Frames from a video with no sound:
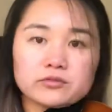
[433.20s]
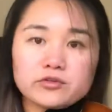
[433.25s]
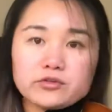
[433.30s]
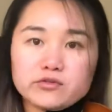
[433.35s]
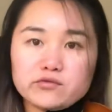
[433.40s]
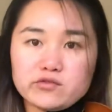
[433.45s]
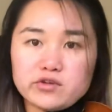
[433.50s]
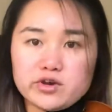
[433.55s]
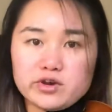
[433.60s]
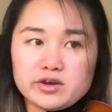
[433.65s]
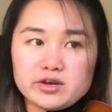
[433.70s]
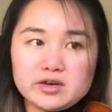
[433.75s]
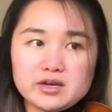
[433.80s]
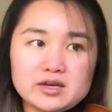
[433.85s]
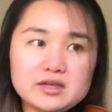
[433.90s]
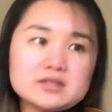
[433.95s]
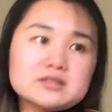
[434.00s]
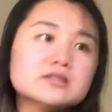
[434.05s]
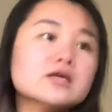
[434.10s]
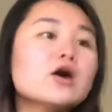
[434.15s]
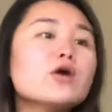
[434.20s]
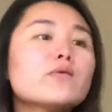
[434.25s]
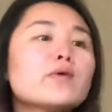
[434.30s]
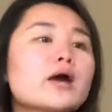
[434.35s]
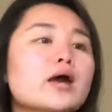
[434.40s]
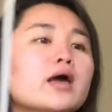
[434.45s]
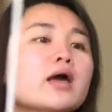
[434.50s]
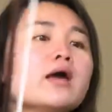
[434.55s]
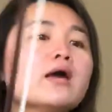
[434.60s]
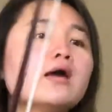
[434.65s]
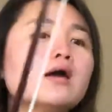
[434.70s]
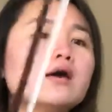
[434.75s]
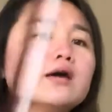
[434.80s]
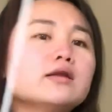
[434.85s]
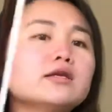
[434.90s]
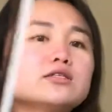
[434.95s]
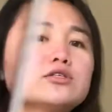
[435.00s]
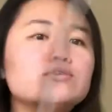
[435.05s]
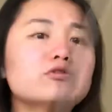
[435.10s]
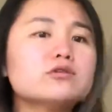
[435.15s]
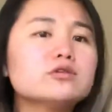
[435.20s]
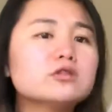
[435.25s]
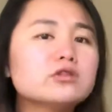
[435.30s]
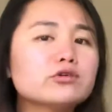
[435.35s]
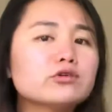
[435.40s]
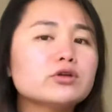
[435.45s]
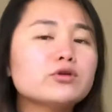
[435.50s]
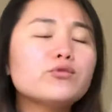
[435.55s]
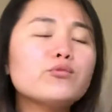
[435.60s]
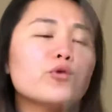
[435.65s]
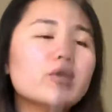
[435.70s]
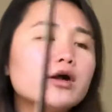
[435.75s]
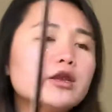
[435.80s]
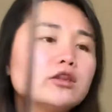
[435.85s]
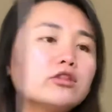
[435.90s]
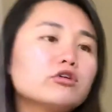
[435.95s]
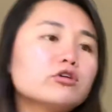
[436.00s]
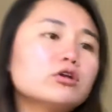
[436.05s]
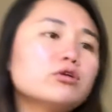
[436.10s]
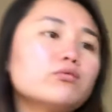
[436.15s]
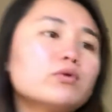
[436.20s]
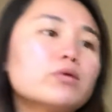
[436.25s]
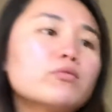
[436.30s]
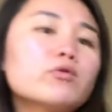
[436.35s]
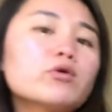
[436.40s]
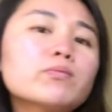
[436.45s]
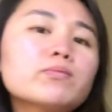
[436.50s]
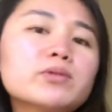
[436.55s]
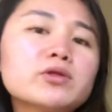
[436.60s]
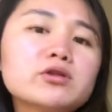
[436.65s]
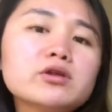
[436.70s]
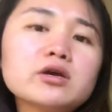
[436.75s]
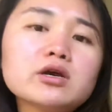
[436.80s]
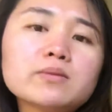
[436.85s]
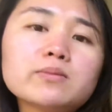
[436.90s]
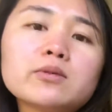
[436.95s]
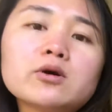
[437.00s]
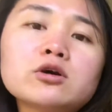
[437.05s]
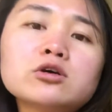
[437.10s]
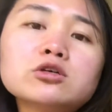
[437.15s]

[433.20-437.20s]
Very nice. All right, let's go to 31. 31, we're building up our